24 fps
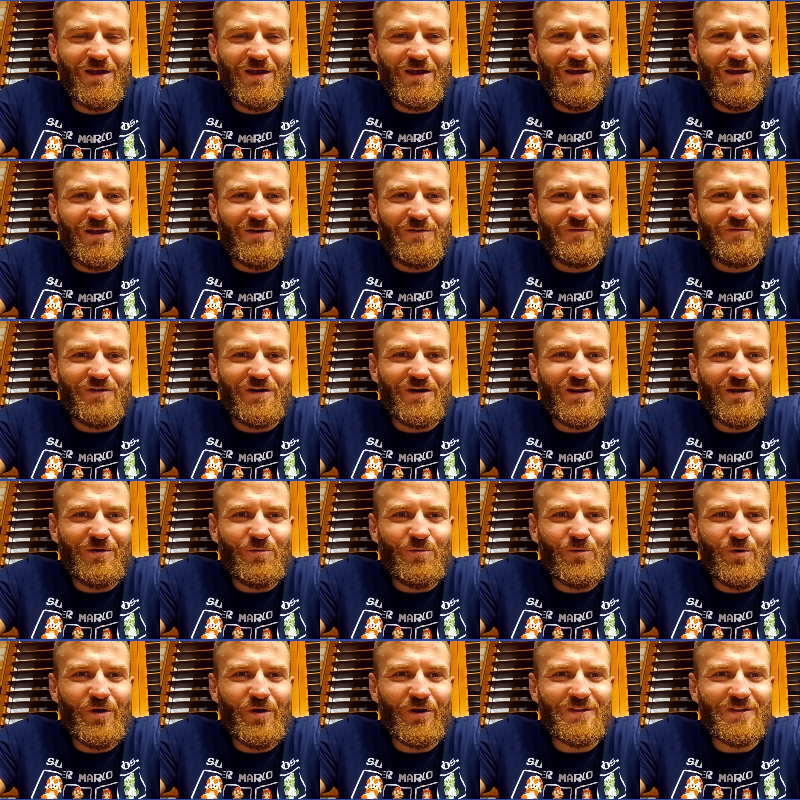very
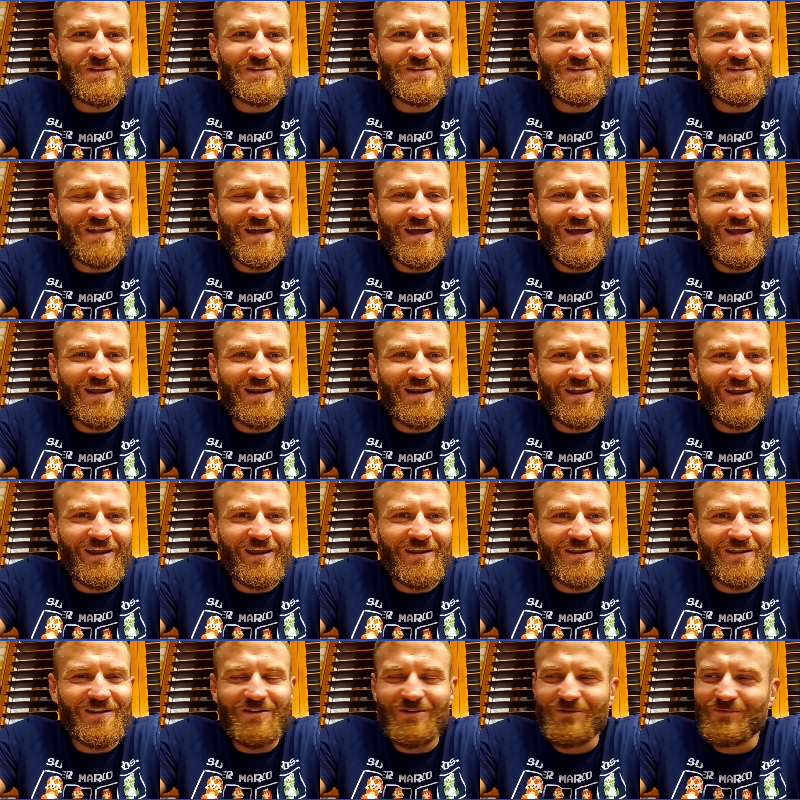weird style, like,
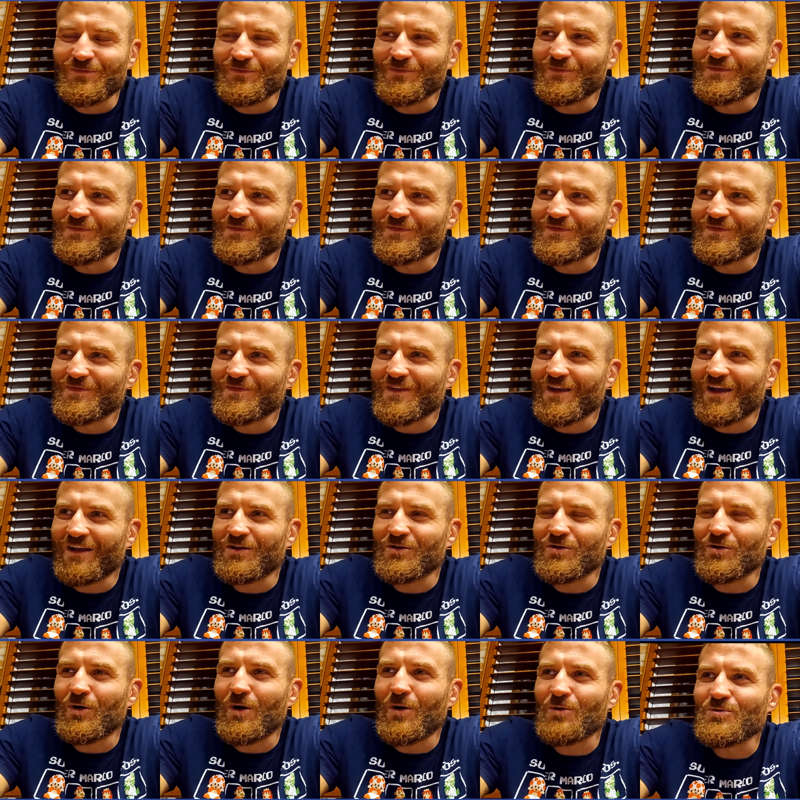I don't
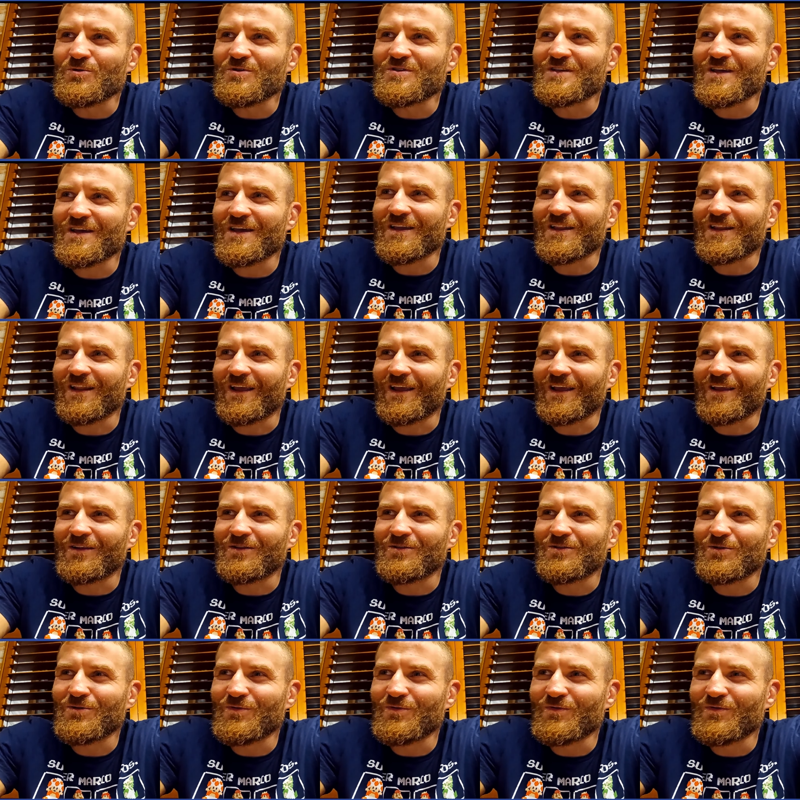know how to say it, like, you
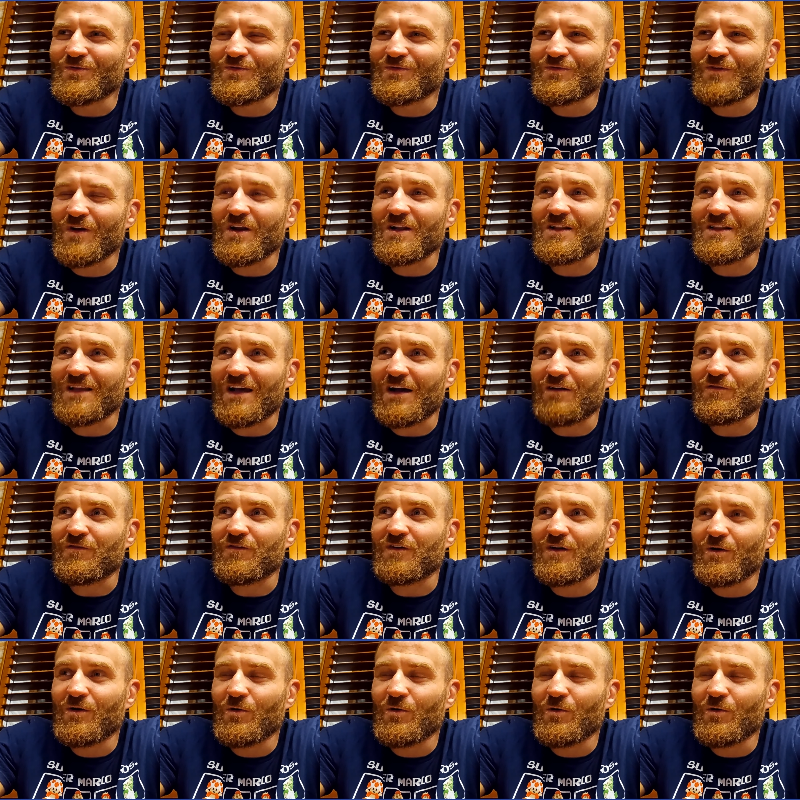know, very tough.